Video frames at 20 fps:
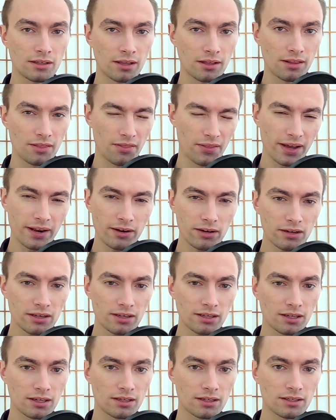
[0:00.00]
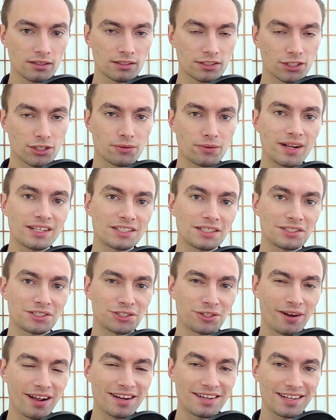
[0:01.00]
There, Teresa
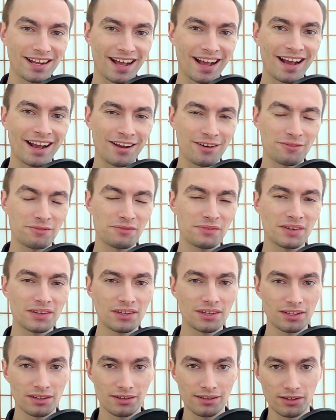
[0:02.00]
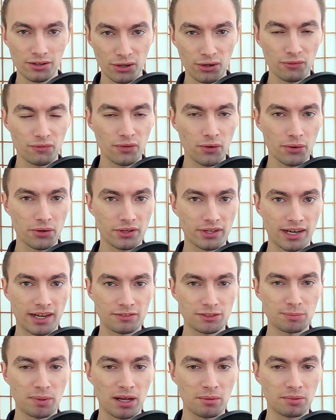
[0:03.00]
tried to have her
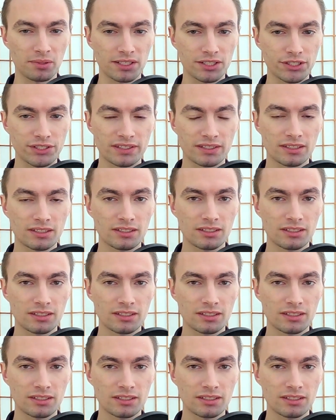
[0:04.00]
photographs published,